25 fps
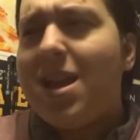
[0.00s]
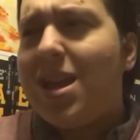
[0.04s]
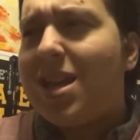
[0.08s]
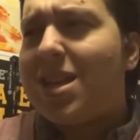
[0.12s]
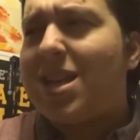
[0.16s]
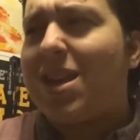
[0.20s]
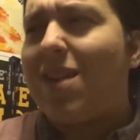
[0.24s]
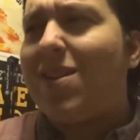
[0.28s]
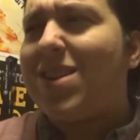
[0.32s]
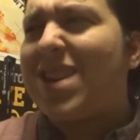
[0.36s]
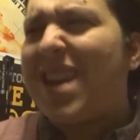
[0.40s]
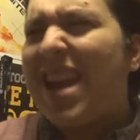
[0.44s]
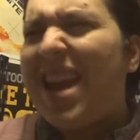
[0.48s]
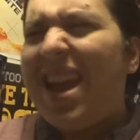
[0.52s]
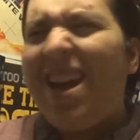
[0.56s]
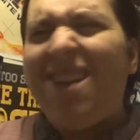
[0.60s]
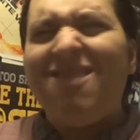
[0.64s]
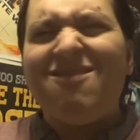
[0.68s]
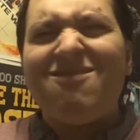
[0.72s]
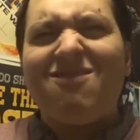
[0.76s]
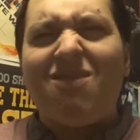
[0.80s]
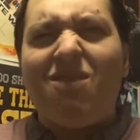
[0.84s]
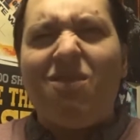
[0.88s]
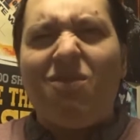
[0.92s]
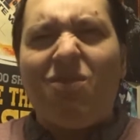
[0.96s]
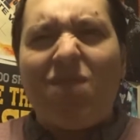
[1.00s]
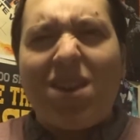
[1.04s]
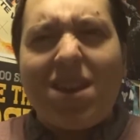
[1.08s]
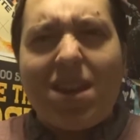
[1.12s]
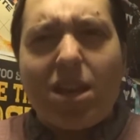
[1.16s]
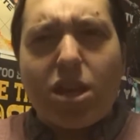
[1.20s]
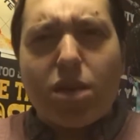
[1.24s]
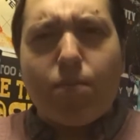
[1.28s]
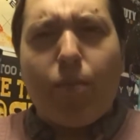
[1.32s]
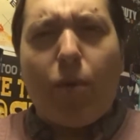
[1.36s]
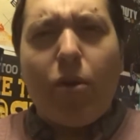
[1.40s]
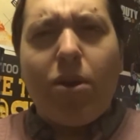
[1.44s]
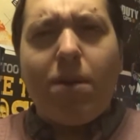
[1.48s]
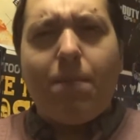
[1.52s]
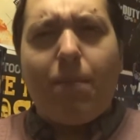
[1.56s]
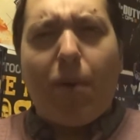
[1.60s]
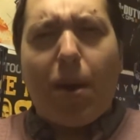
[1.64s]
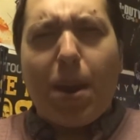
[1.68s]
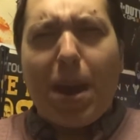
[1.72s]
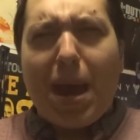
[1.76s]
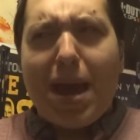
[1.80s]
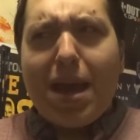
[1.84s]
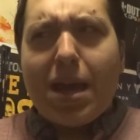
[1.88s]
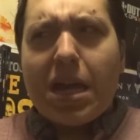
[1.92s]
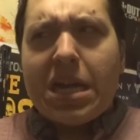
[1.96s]
So I was like, oh, really disappointed
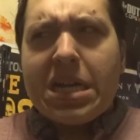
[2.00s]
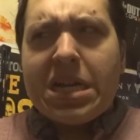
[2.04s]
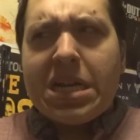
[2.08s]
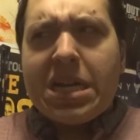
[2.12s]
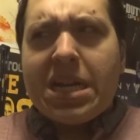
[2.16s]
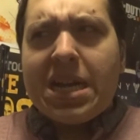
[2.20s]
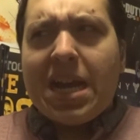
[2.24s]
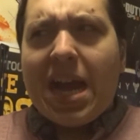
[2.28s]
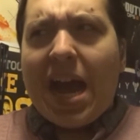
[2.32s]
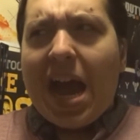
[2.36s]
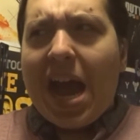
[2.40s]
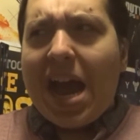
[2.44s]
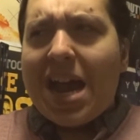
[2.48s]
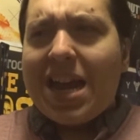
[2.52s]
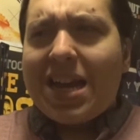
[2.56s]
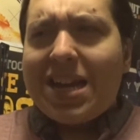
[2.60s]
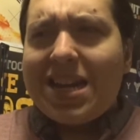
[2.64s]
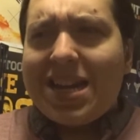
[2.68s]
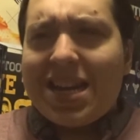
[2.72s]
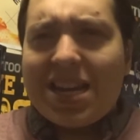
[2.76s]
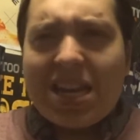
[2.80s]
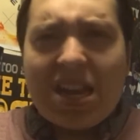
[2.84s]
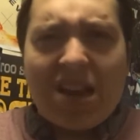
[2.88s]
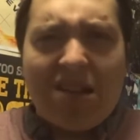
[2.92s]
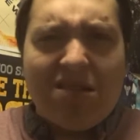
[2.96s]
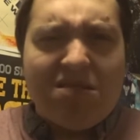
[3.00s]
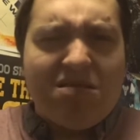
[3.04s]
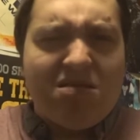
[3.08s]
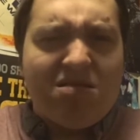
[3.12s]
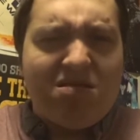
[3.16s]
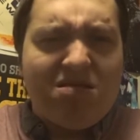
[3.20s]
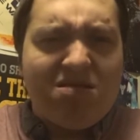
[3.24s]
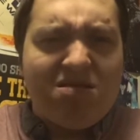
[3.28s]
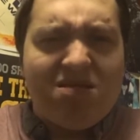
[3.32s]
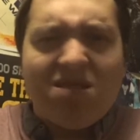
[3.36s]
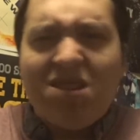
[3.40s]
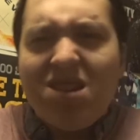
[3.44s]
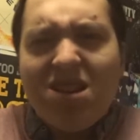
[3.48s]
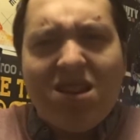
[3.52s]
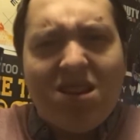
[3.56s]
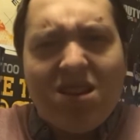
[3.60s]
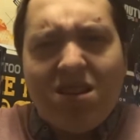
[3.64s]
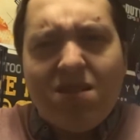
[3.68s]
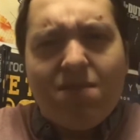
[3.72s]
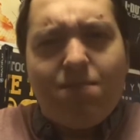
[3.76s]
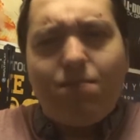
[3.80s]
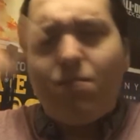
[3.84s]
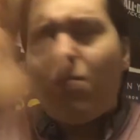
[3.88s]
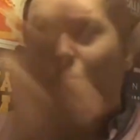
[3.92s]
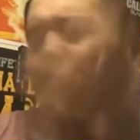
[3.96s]
by that, and
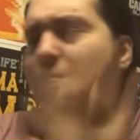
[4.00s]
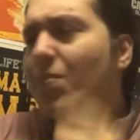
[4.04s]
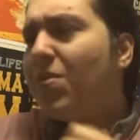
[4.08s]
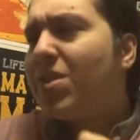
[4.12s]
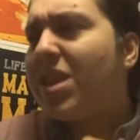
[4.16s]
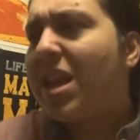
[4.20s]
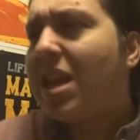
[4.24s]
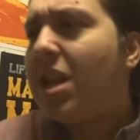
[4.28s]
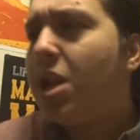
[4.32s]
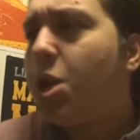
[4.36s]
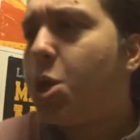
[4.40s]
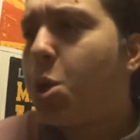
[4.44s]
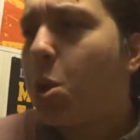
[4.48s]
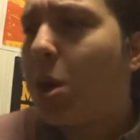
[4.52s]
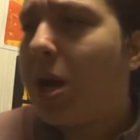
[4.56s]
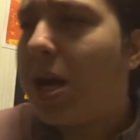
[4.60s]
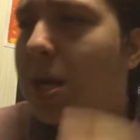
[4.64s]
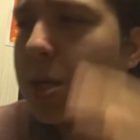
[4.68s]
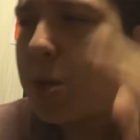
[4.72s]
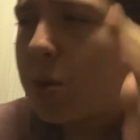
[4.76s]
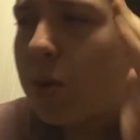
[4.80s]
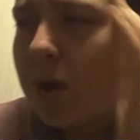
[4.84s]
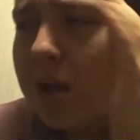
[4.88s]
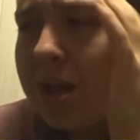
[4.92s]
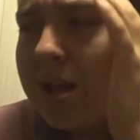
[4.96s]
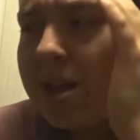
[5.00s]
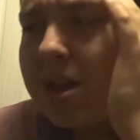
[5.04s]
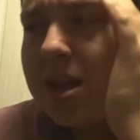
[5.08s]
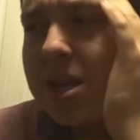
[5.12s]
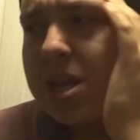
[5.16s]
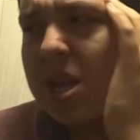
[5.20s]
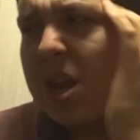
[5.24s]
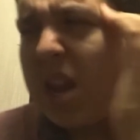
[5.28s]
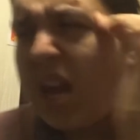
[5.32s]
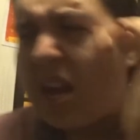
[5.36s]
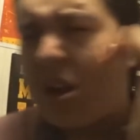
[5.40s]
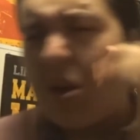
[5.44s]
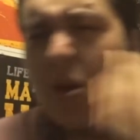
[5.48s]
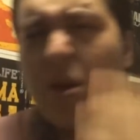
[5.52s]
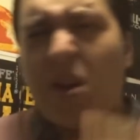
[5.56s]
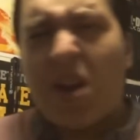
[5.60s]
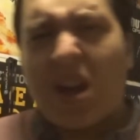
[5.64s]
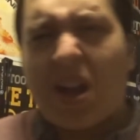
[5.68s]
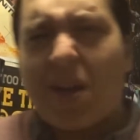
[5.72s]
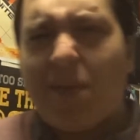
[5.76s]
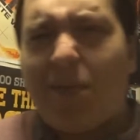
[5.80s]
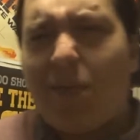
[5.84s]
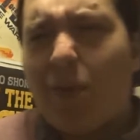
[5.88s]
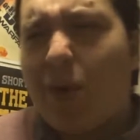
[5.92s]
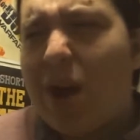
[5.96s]
didn't enjoy it at all. So that got
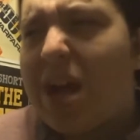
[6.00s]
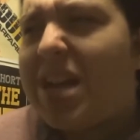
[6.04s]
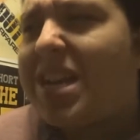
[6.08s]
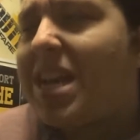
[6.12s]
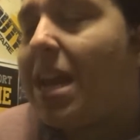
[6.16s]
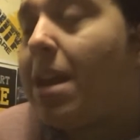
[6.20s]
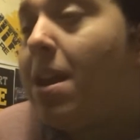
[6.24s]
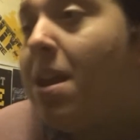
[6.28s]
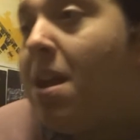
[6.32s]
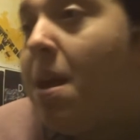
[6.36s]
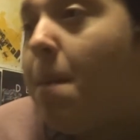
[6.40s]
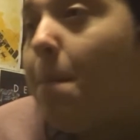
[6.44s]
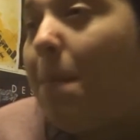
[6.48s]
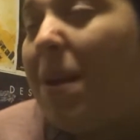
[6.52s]
like a 4 out of 10.